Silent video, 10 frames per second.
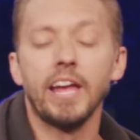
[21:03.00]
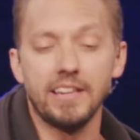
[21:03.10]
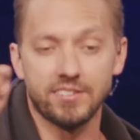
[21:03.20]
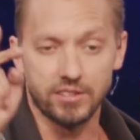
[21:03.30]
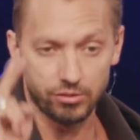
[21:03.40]

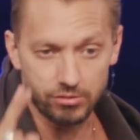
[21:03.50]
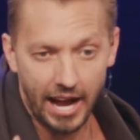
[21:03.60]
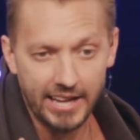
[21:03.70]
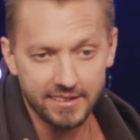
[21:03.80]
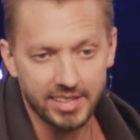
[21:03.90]
is the
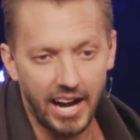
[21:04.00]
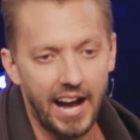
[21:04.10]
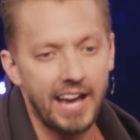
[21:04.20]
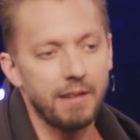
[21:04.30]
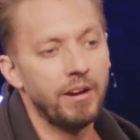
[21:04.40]
right
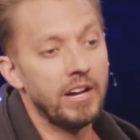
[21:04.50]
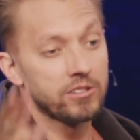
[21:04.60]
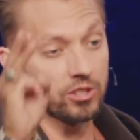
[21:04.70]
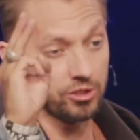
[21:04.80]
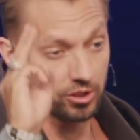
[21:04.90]
time
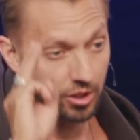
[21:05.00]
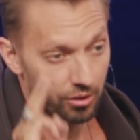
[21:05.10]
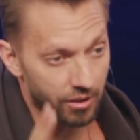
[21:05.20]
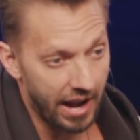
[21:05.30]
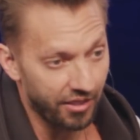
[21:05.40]
to do
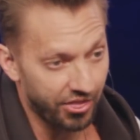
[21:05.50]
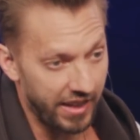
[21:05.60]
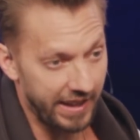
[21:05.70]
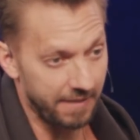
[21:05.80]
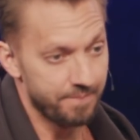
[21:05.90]
the right
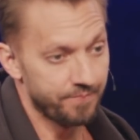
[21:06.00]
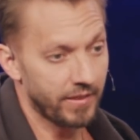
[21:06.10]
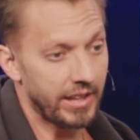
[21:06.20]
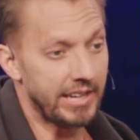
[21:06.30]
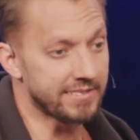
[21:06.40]
thing.
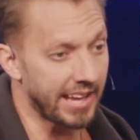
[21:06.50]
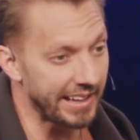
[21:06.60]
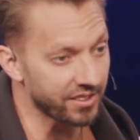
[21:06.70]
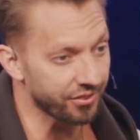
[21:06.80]
It takes